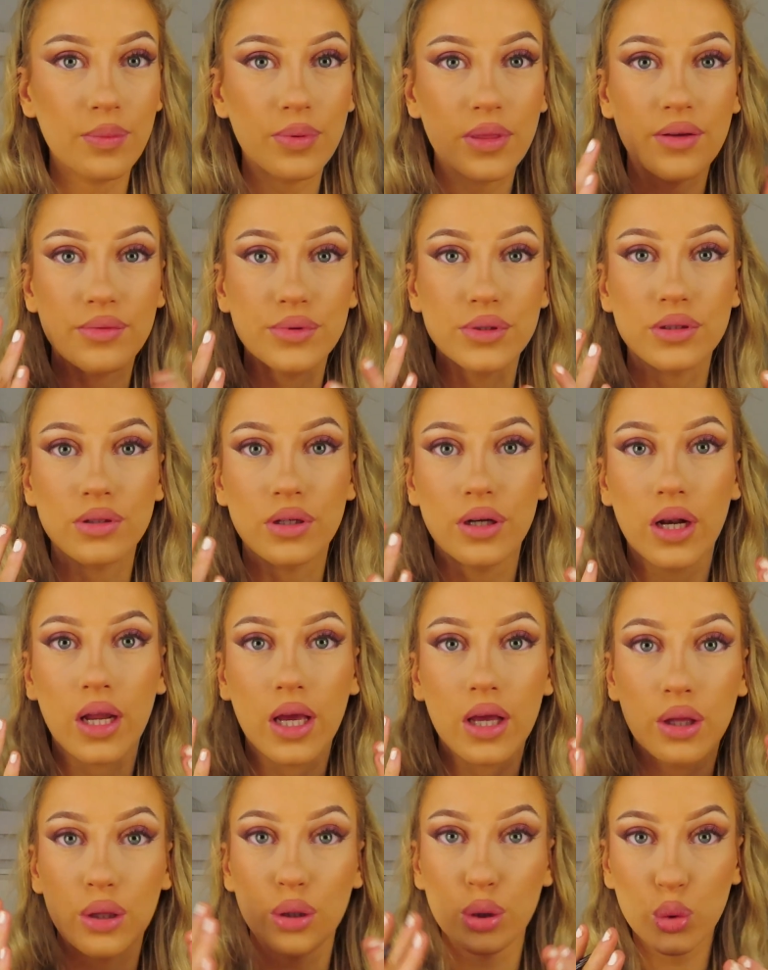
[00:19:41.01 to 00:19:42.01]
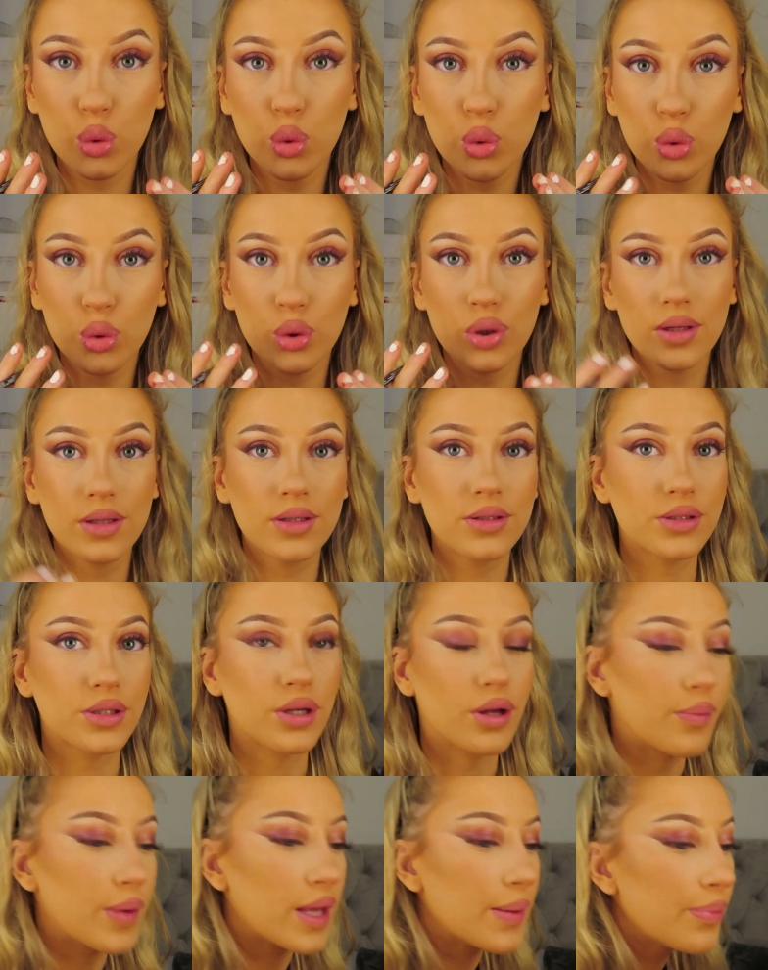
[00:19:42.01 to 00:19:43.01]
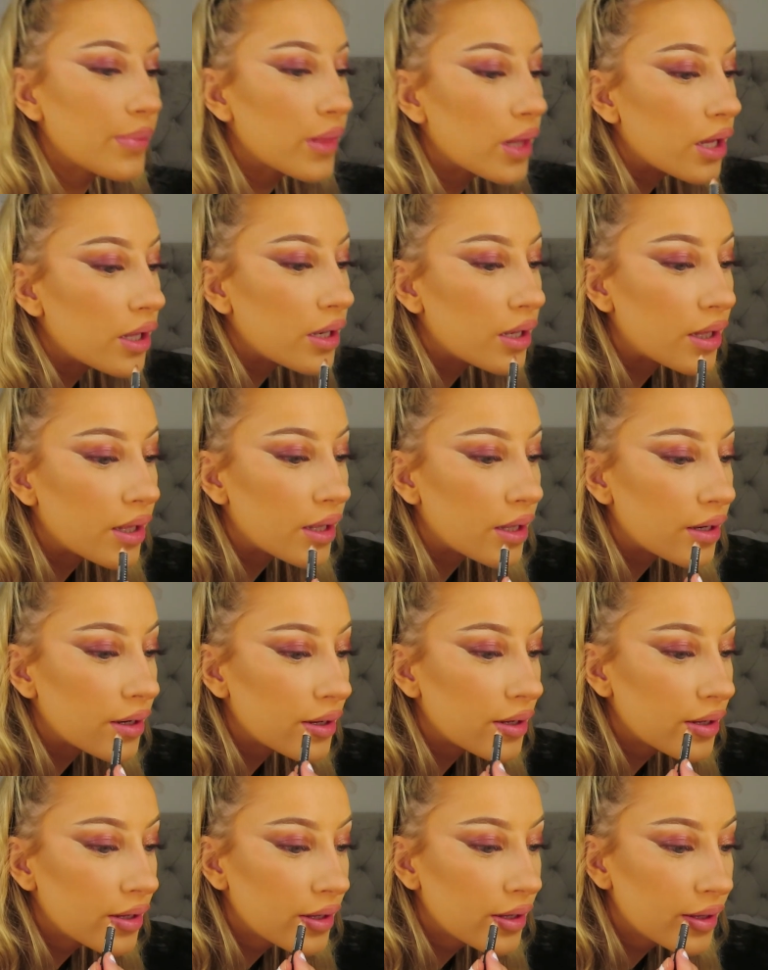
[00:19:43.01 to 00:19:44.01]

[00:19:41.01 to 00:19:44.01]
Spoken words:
they've just got like a, do you know what I mean? And then